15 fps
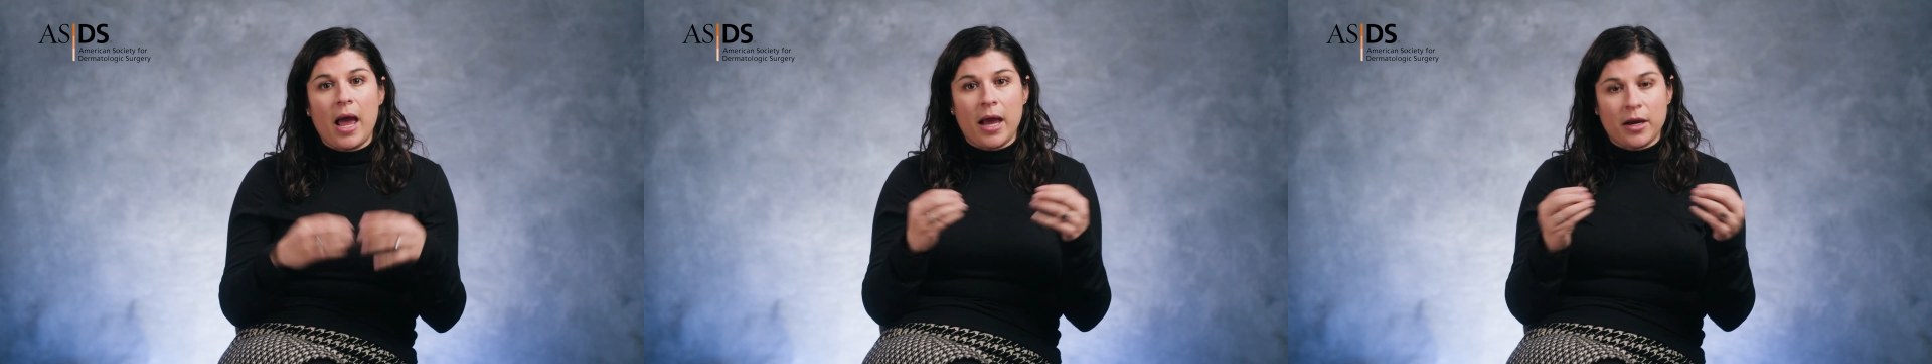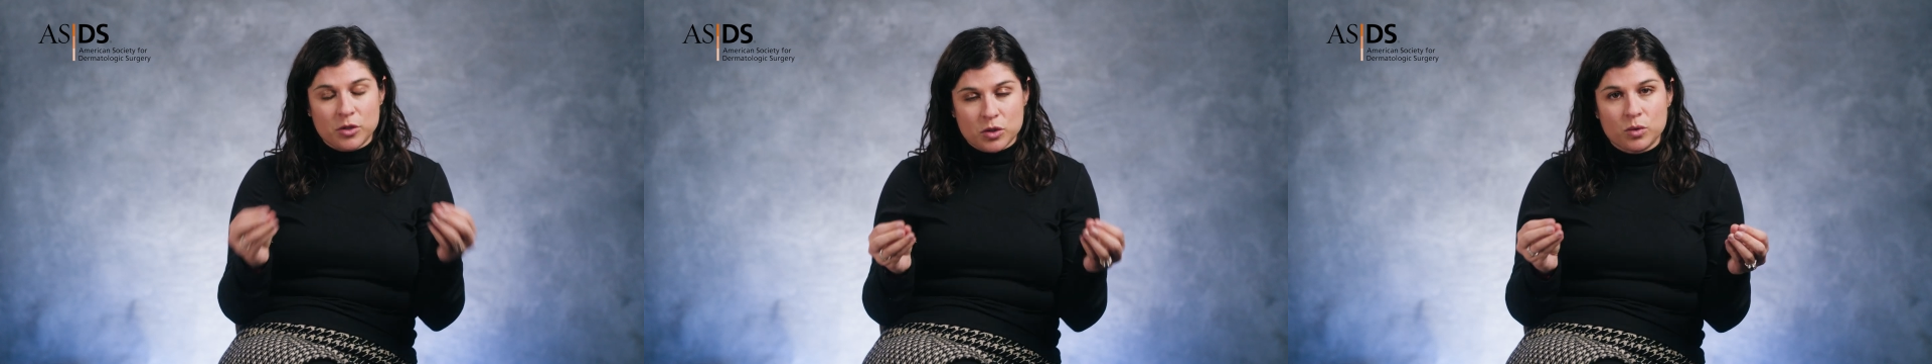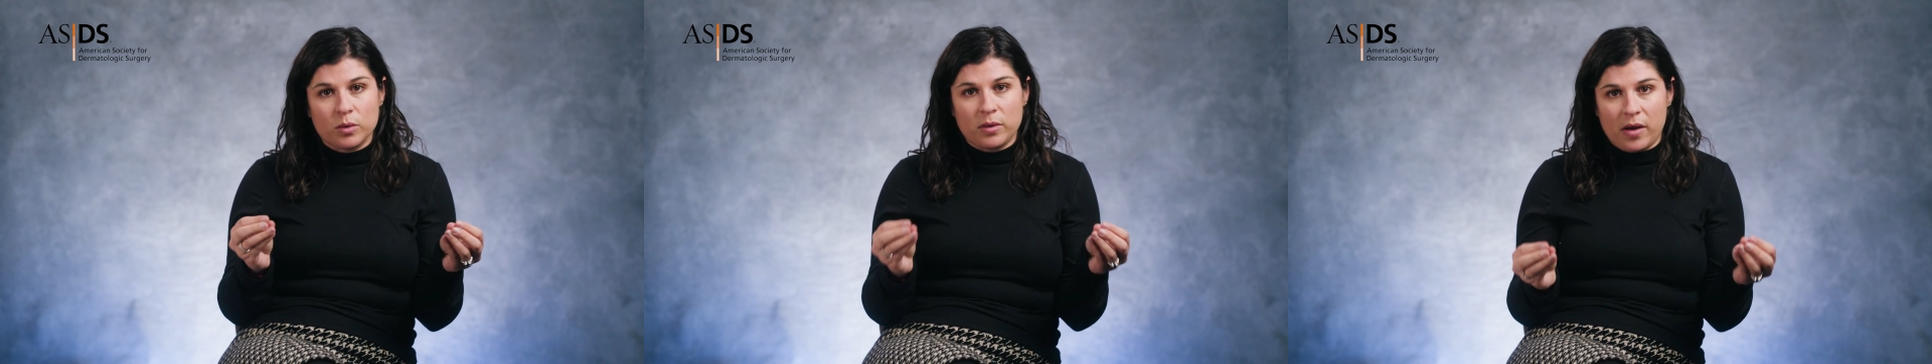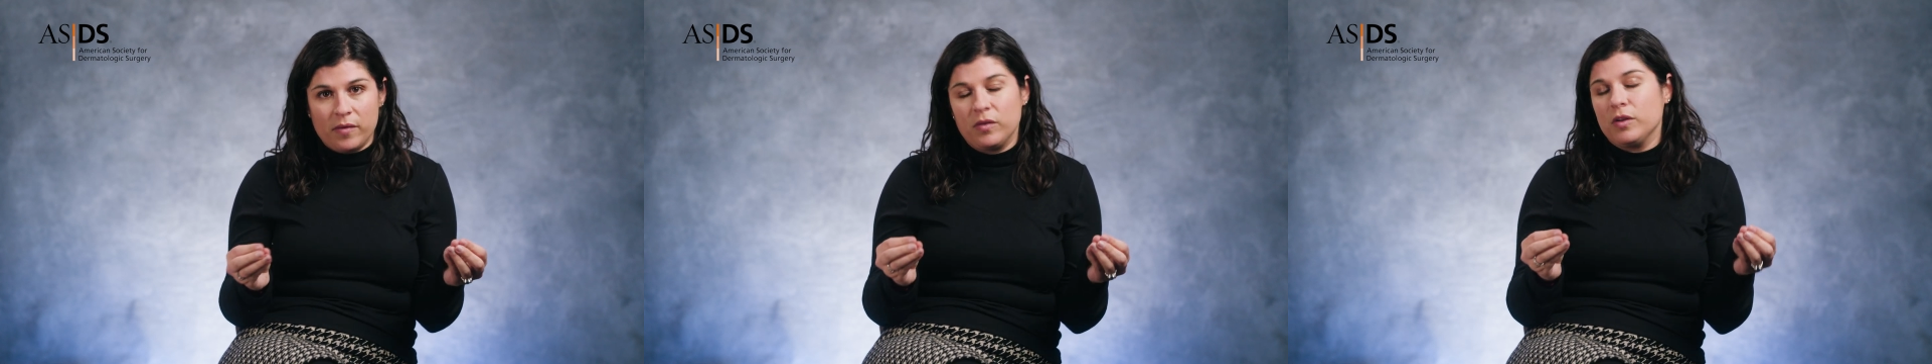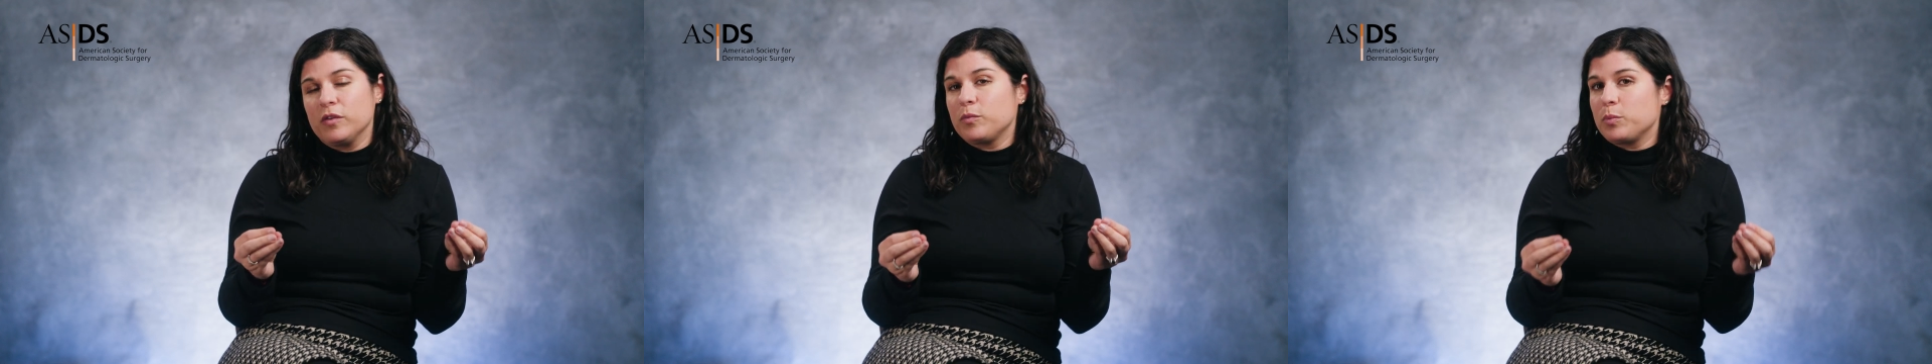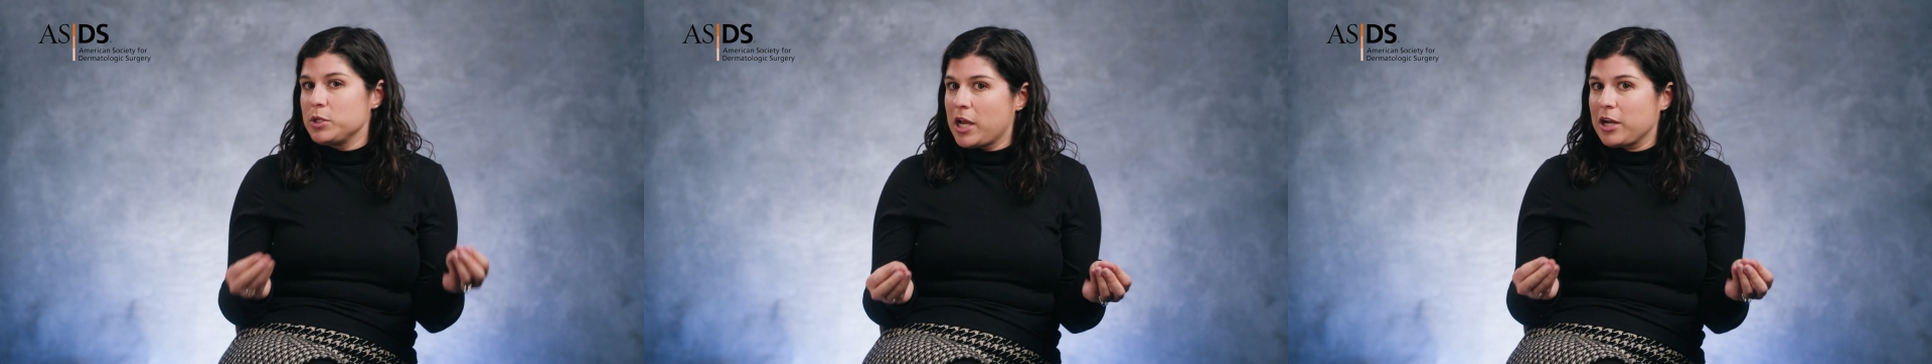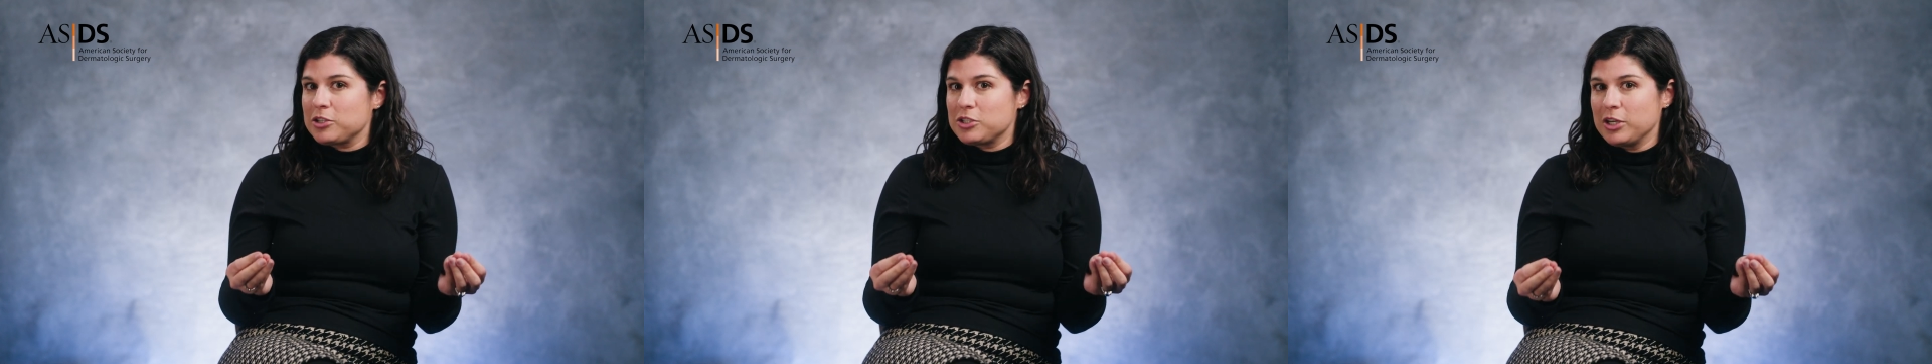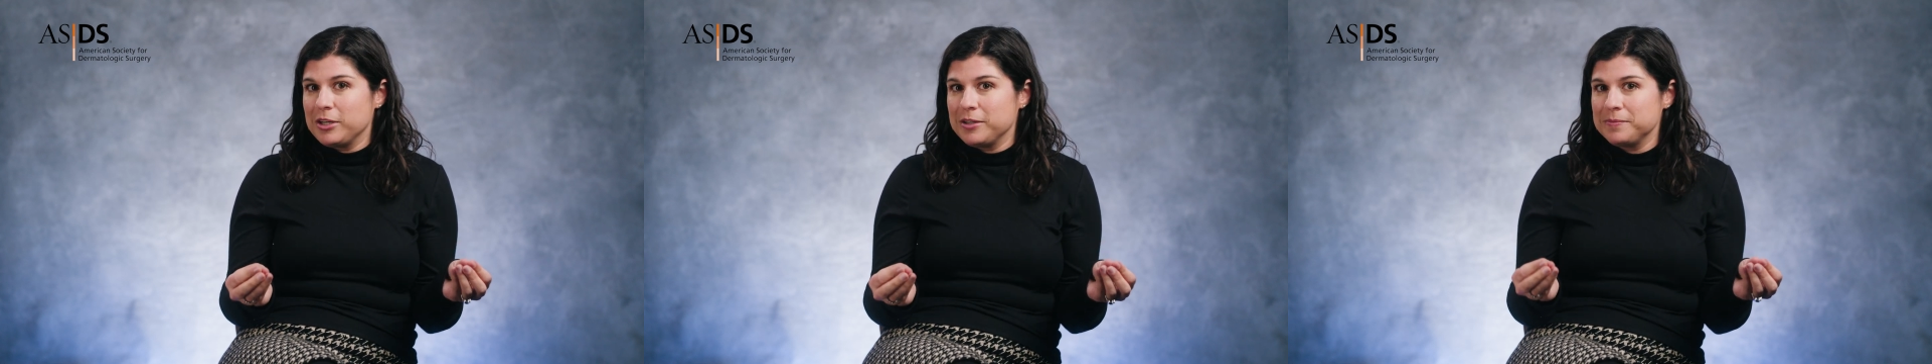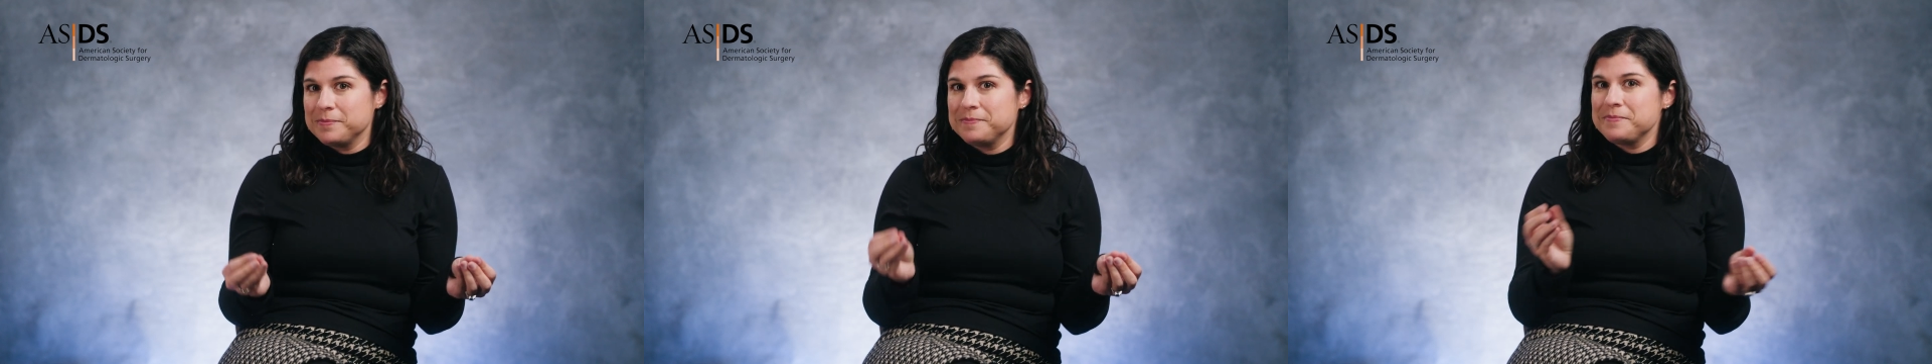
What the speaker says: extra level of protection.